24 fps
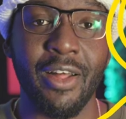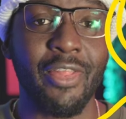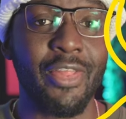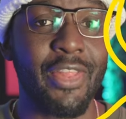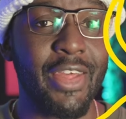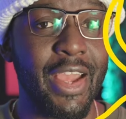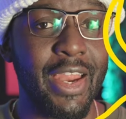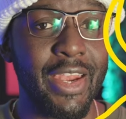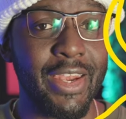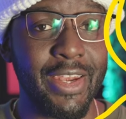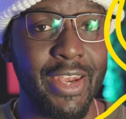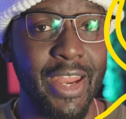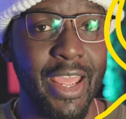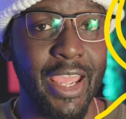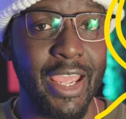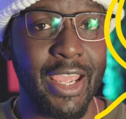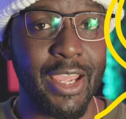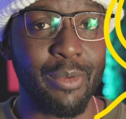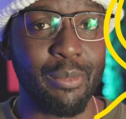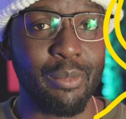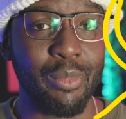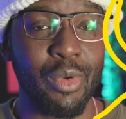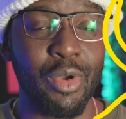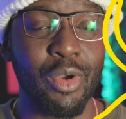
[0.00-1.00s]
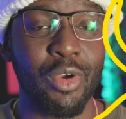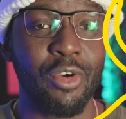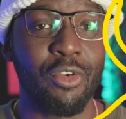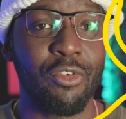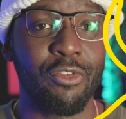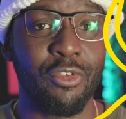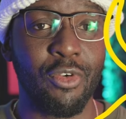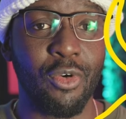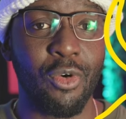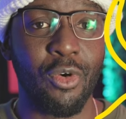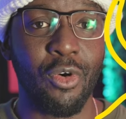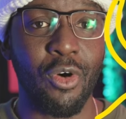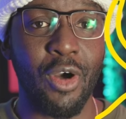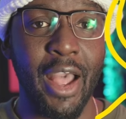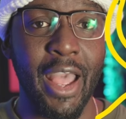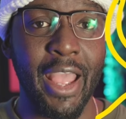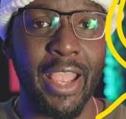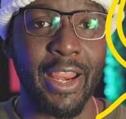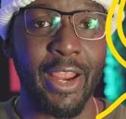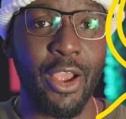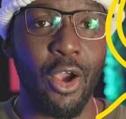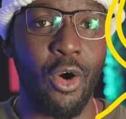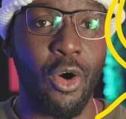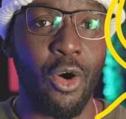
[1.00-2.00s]
their name for
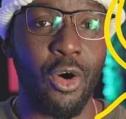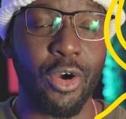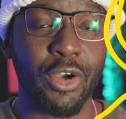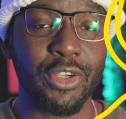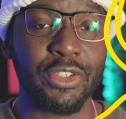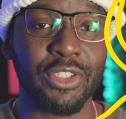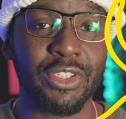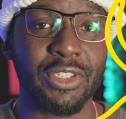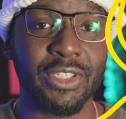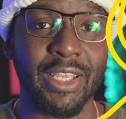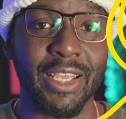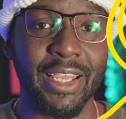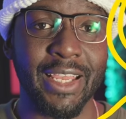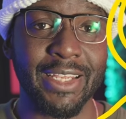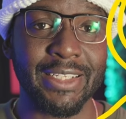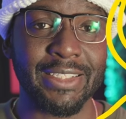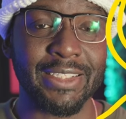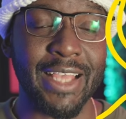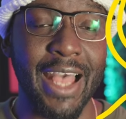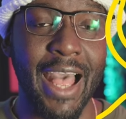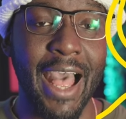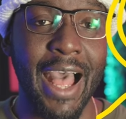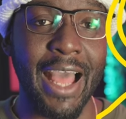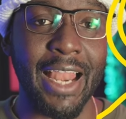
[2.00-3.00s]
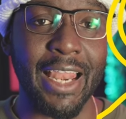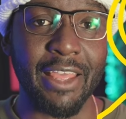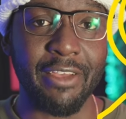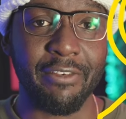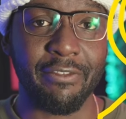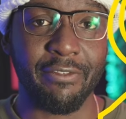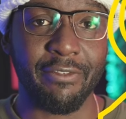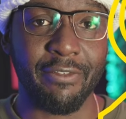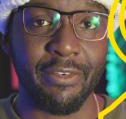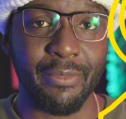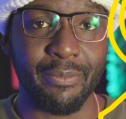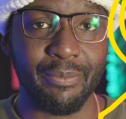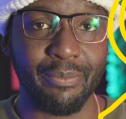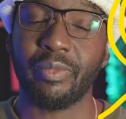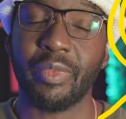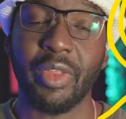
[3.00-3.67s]
a ox is aleph.